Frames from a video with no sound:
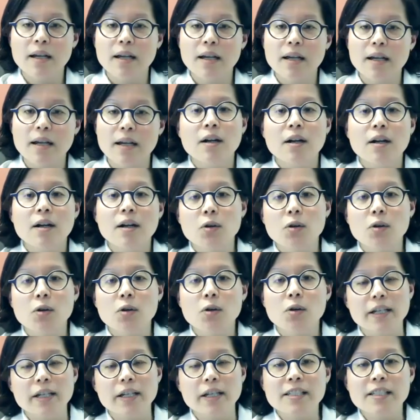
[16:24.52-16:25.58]
So if
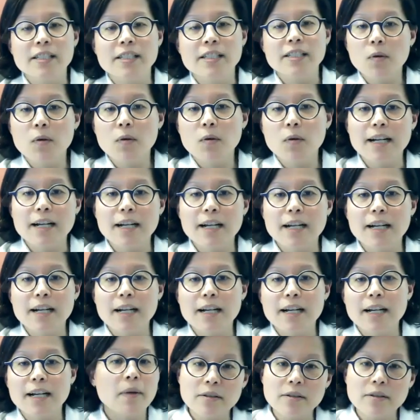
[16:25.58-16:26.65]
someone has more
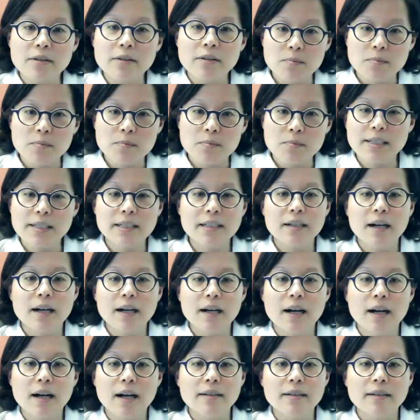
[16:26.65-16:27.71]
bothersome stress
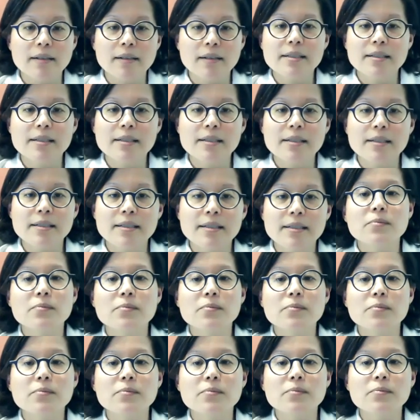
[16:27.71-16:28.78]
incontinence symptoms, then
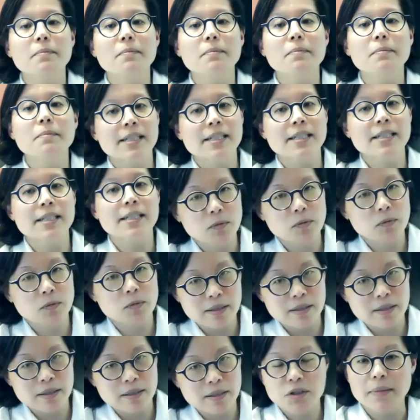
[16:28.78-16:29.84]
we may start with this
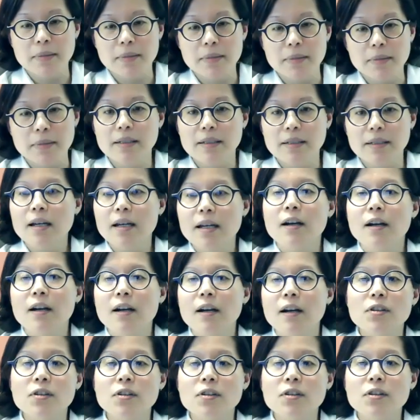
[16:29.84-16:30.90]
treatment
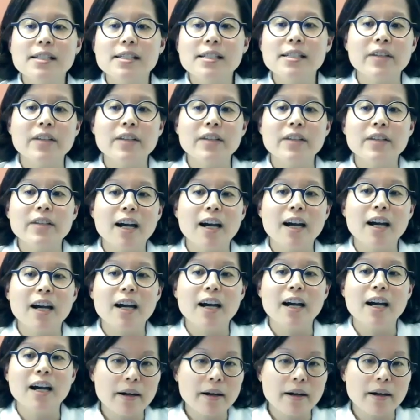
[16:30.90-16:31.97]
versus if they have more
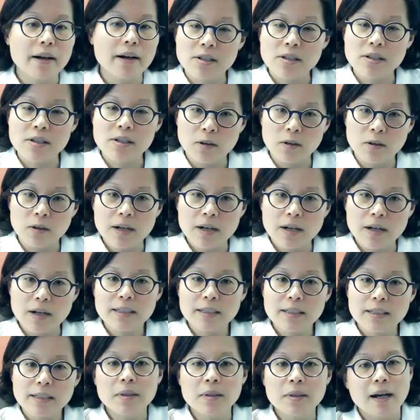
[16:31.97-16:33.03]
bothersome overactive
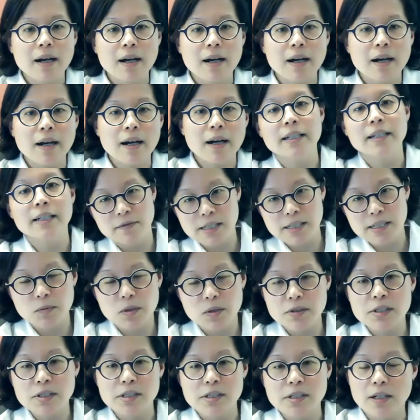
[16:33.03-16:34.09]
bladder, then obviously
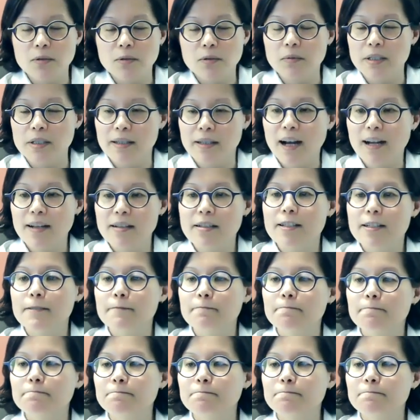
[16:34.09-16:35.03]
we'll start with that.